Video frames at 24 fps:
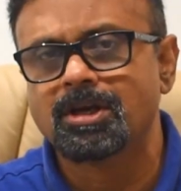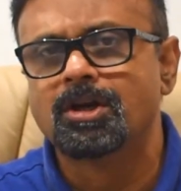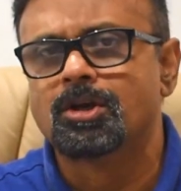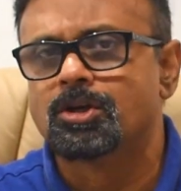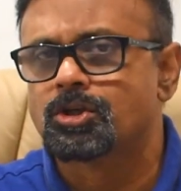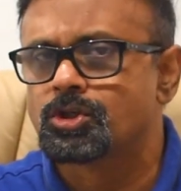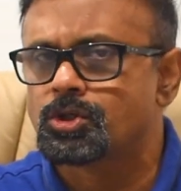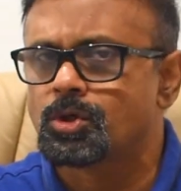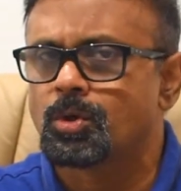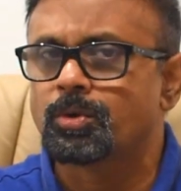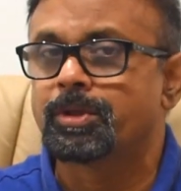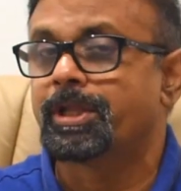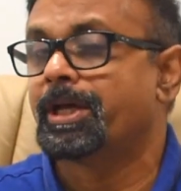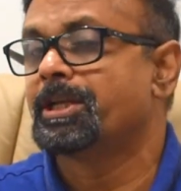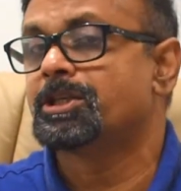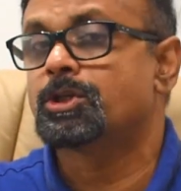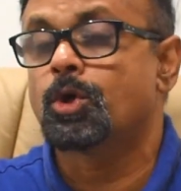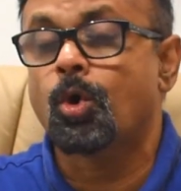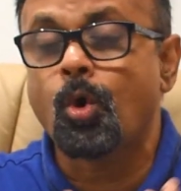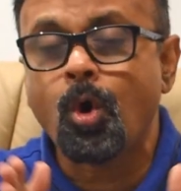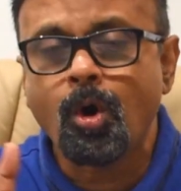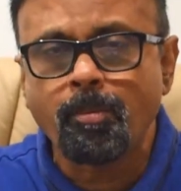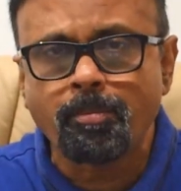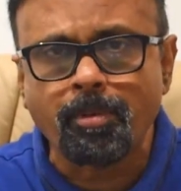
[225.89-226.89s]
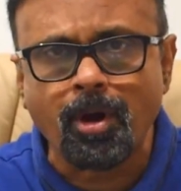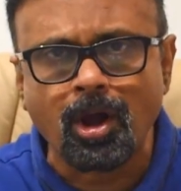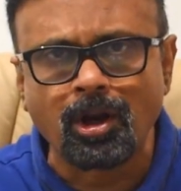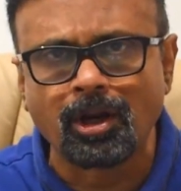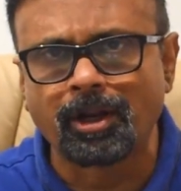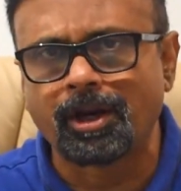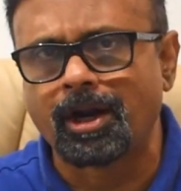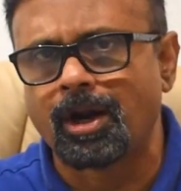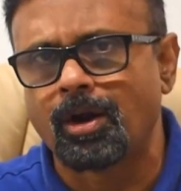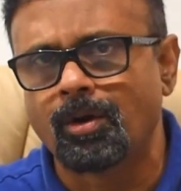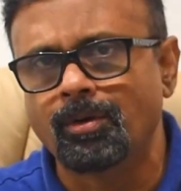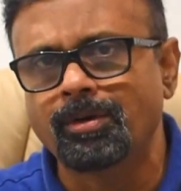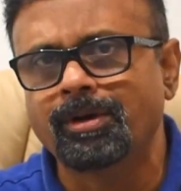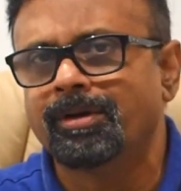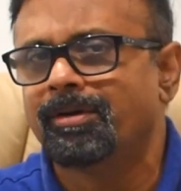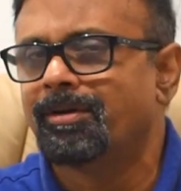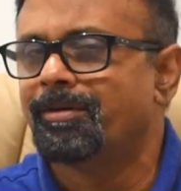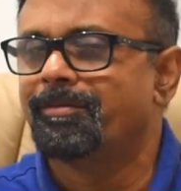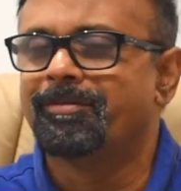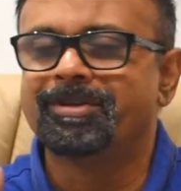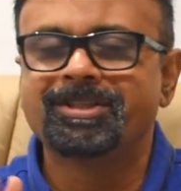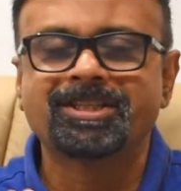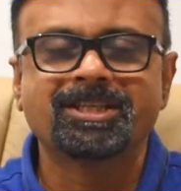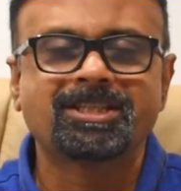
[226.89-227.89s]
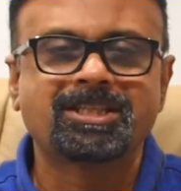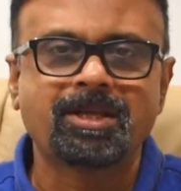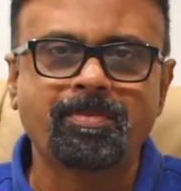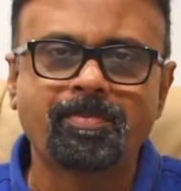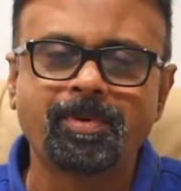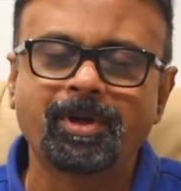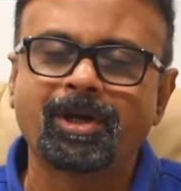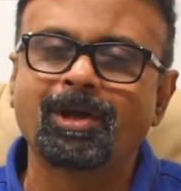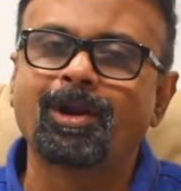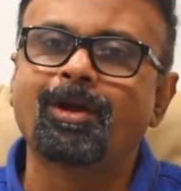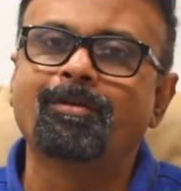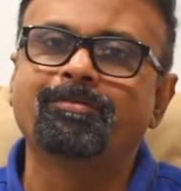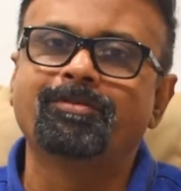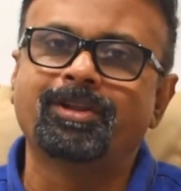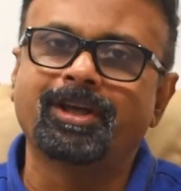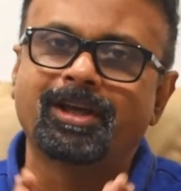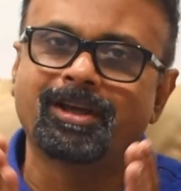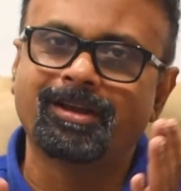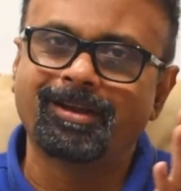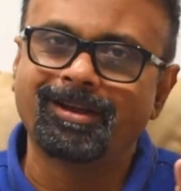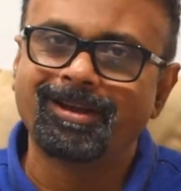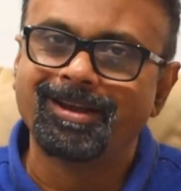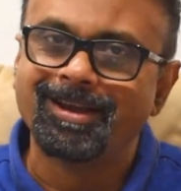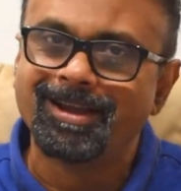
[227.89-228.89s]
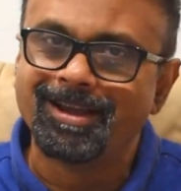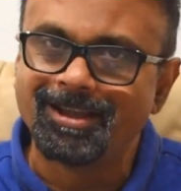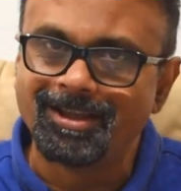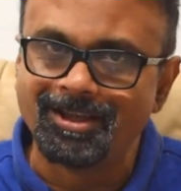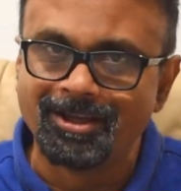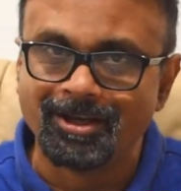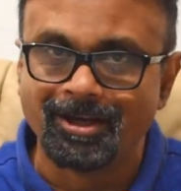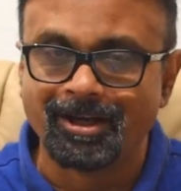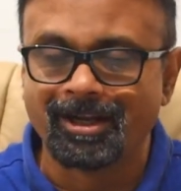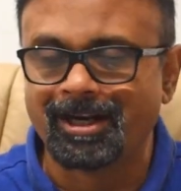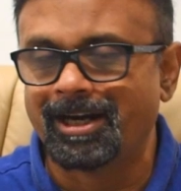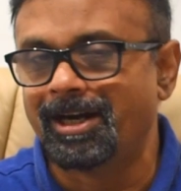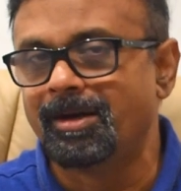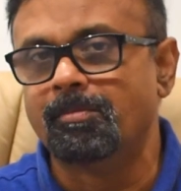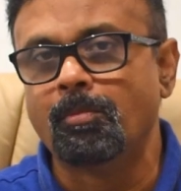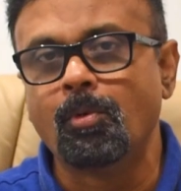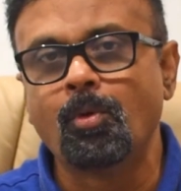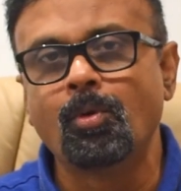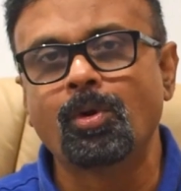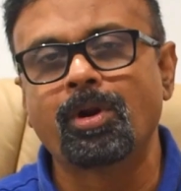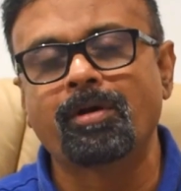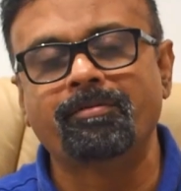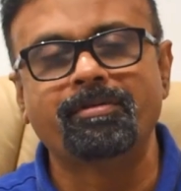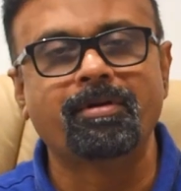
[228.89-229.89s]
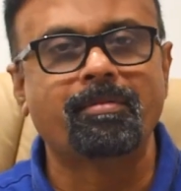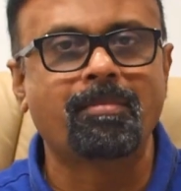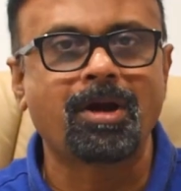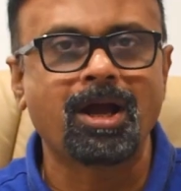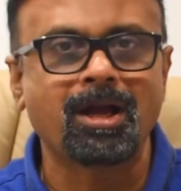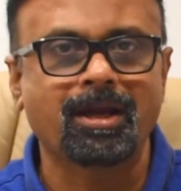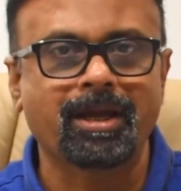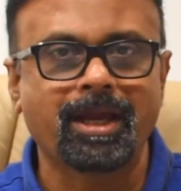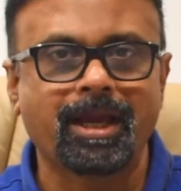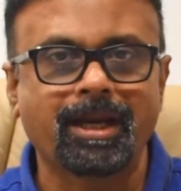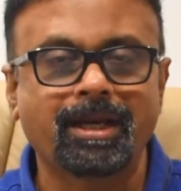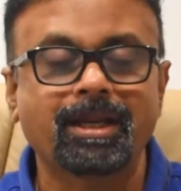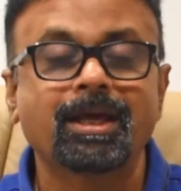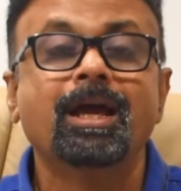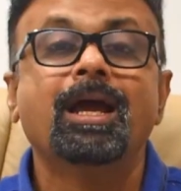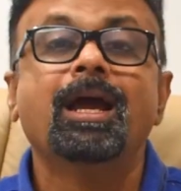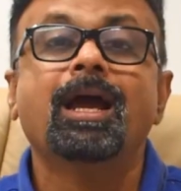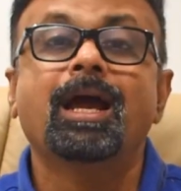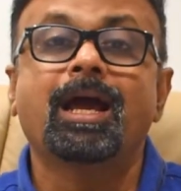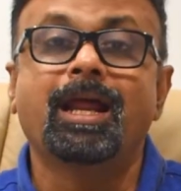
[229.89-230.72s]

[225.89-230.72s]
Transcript: So there is hope all around, which is typical of the year-end mood of the market,